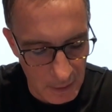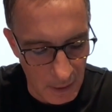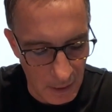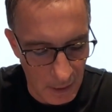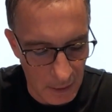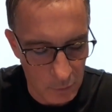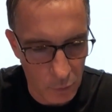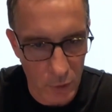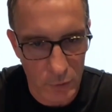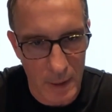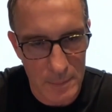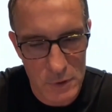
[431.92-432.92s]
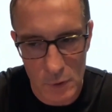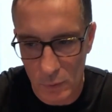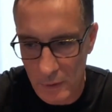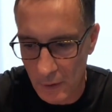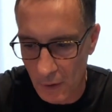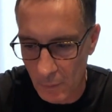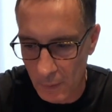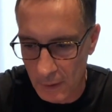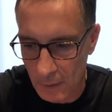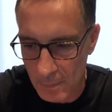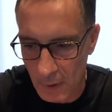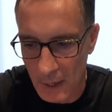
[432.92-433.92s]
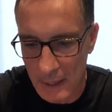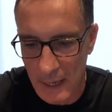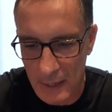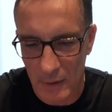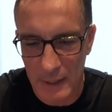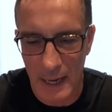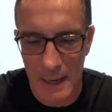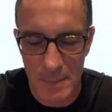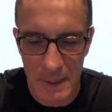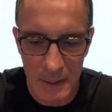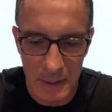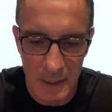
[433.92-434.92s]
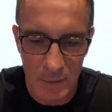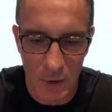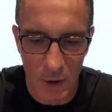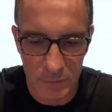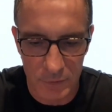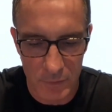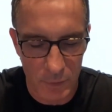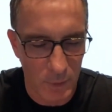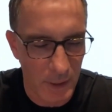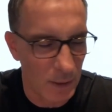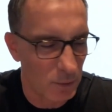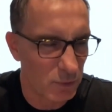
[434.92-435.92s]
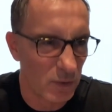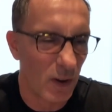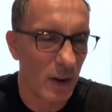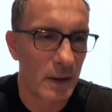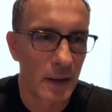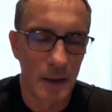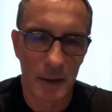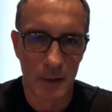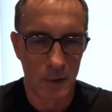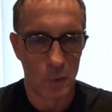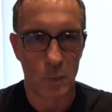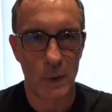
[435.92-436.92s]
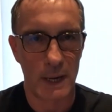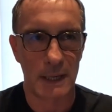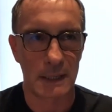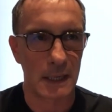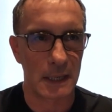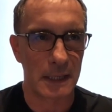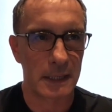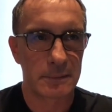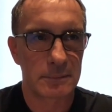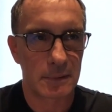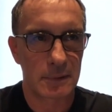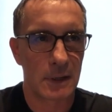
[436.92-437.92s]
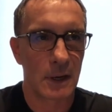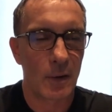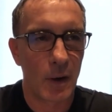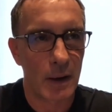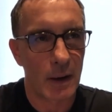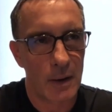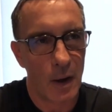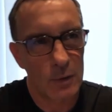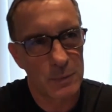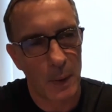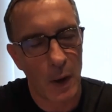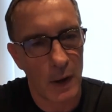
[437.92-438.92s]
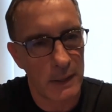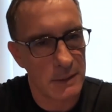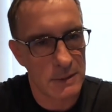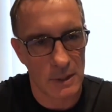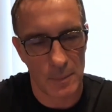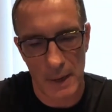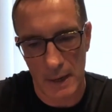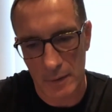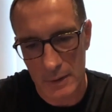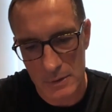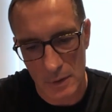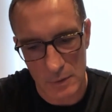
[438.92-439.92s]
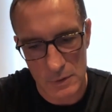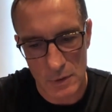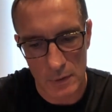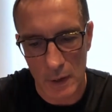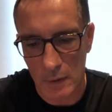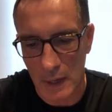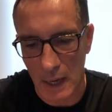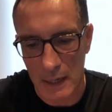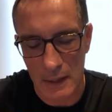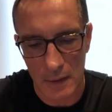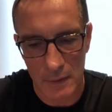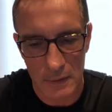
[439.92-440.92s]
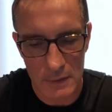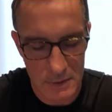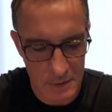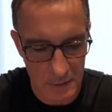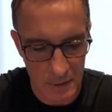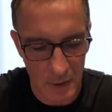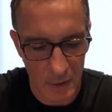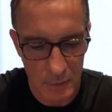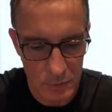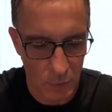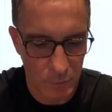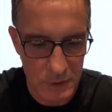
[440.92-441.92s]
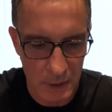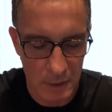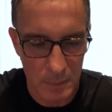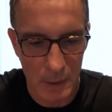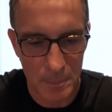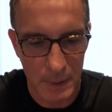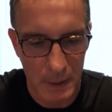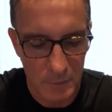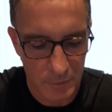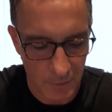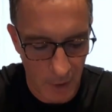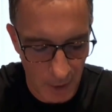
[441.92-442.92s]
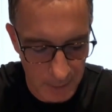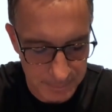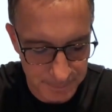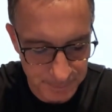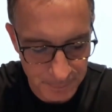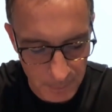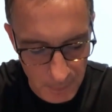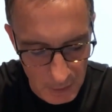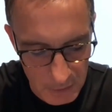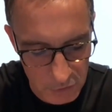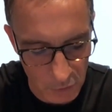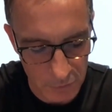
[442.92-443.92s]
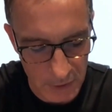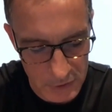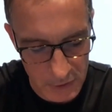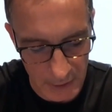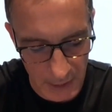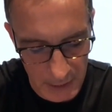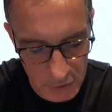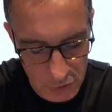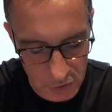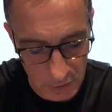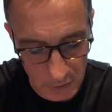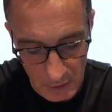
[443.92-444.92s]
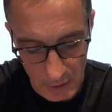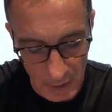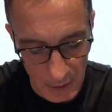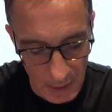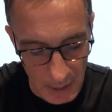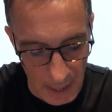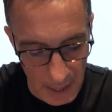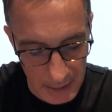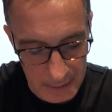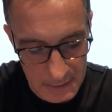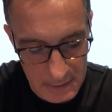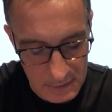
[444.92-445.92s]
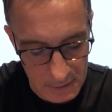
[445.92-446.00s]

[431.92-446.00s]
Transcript: uh, the Royal Grammar School in High Wycombe. But I, again, I came in a year after everyone else, and I weirdly, you know, I, I was behind in some areas. I was doing okay in others. You know, there was obviously going to be a bit of um, sort of dislocation, and